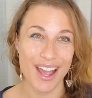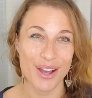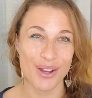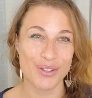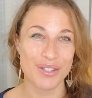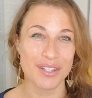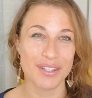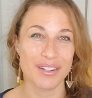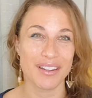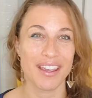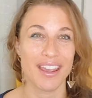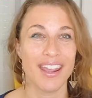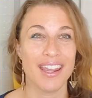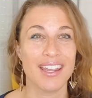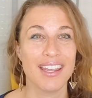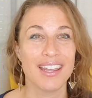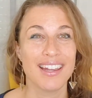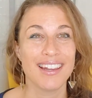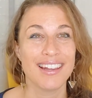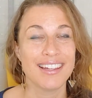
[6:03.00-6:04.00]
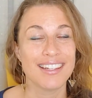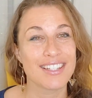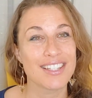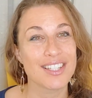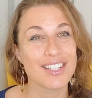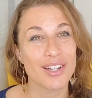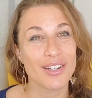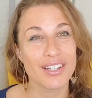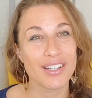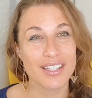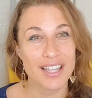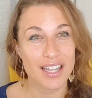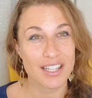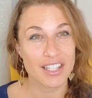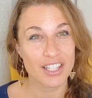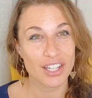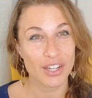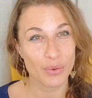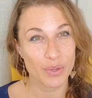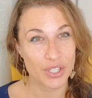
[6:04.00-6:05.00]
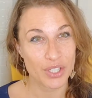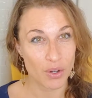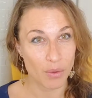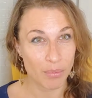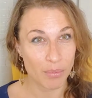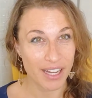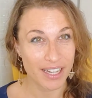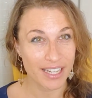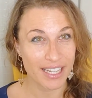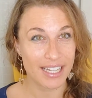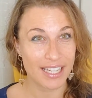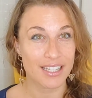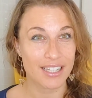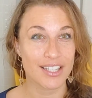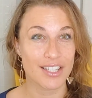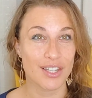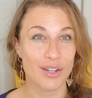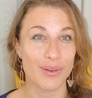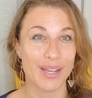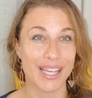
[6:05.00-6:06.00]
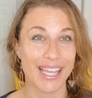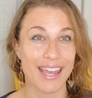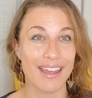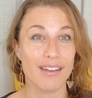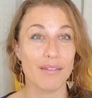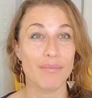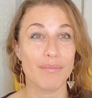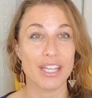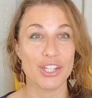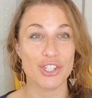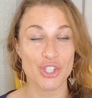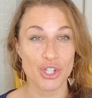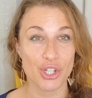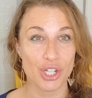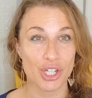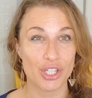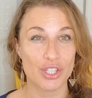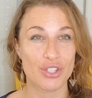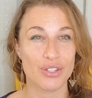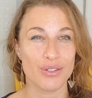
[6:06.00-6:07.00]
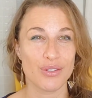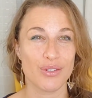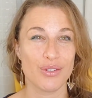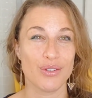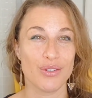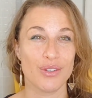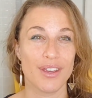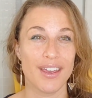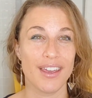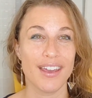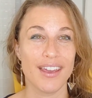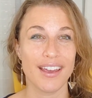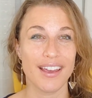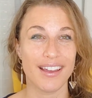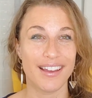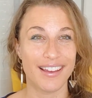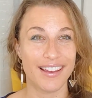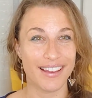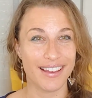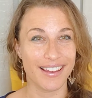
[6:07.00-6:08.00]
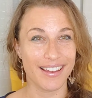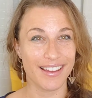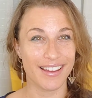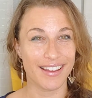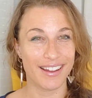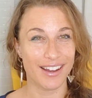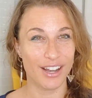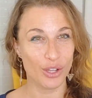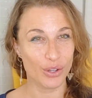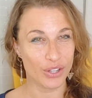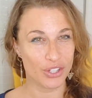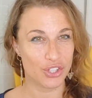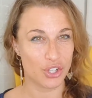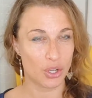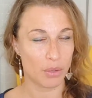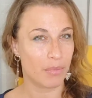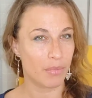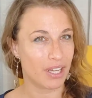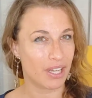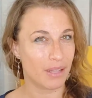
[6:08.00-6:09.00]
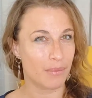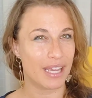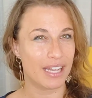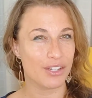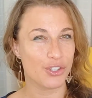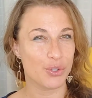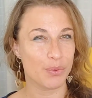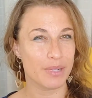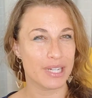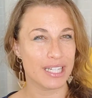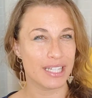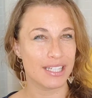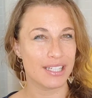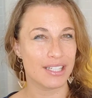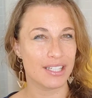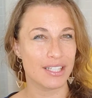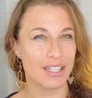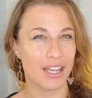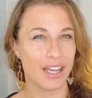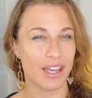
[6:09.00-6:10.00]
house, okay? So this has to do with your money. So again, make sure to look at your money management.